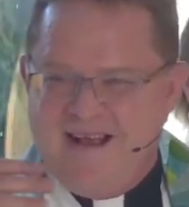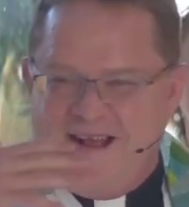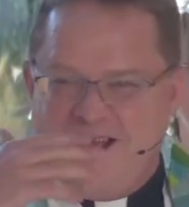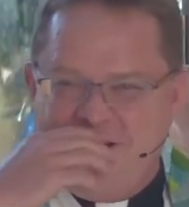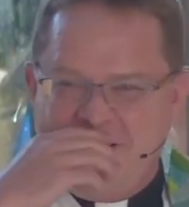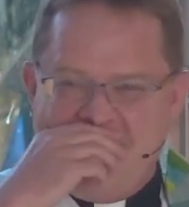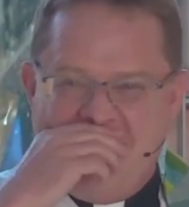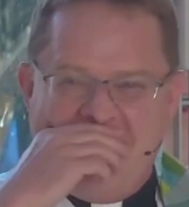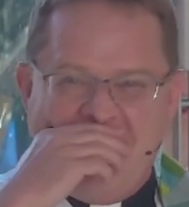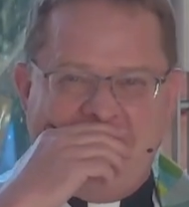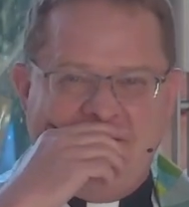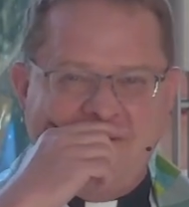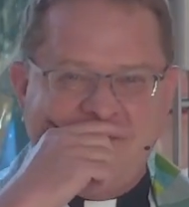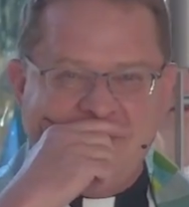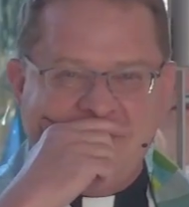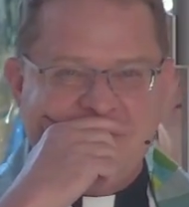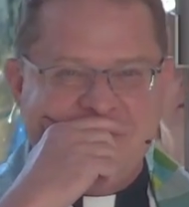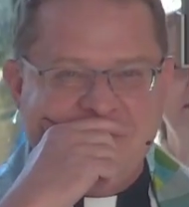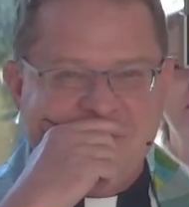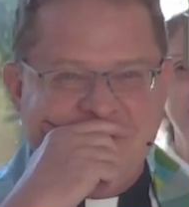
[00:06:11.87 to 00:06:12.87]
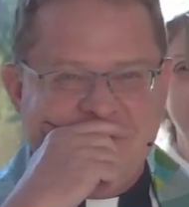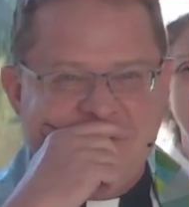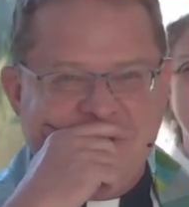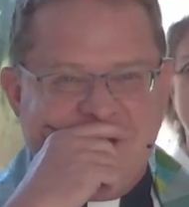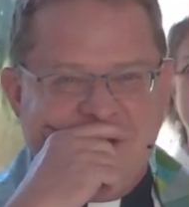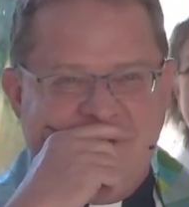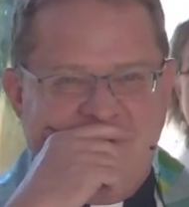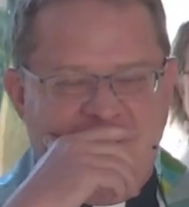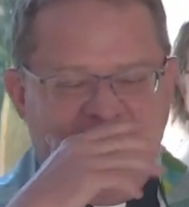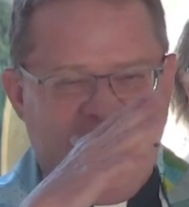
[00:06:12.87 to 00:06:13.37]
um,
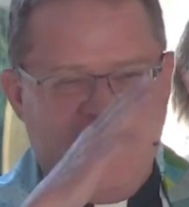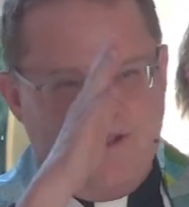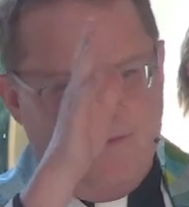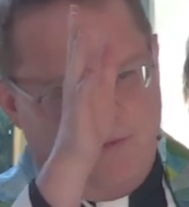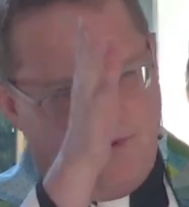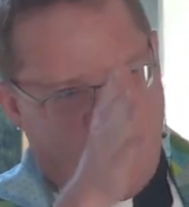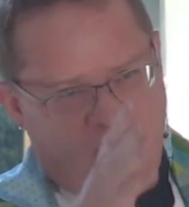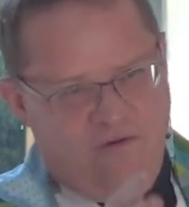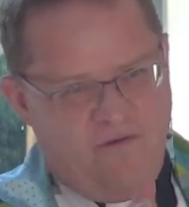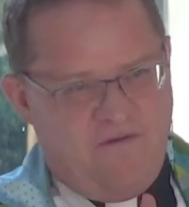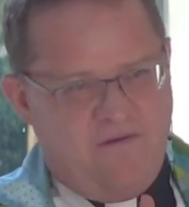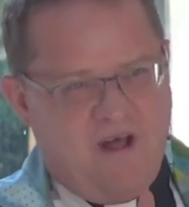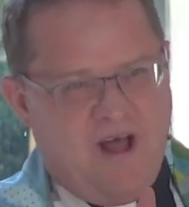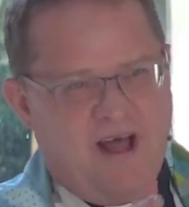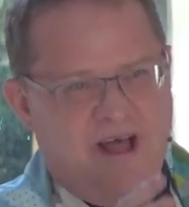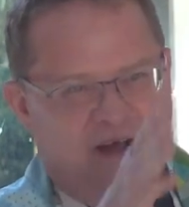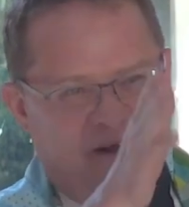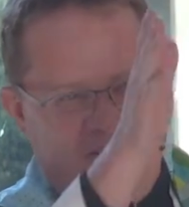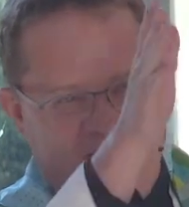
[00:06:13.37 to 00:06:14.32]
fitting the profile